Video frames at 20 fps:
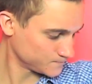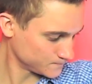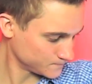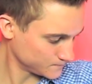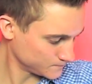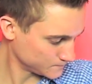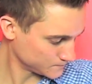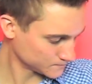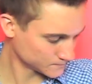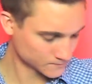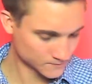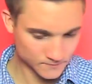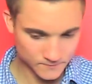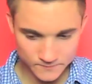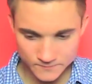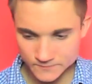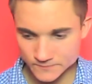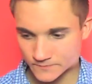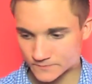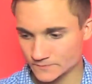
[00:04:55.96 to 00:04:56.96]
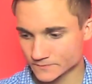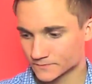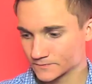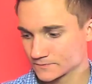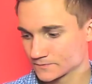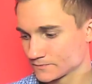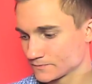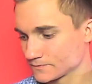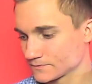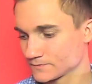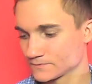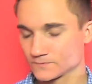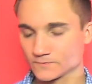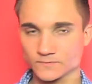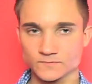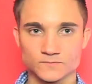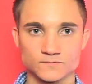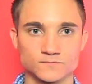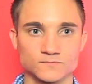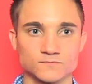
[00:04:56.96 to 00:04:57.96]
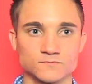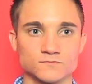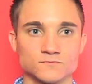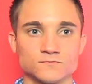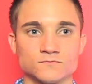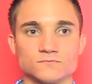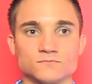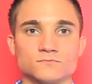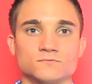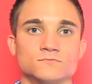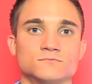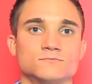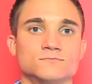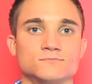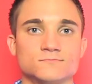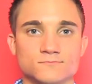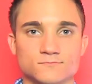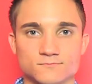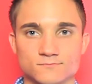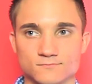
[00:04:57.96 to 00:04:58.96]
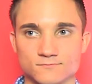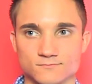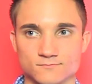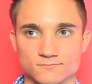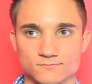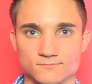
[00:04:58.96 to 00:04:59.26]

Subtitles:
(no one is talking)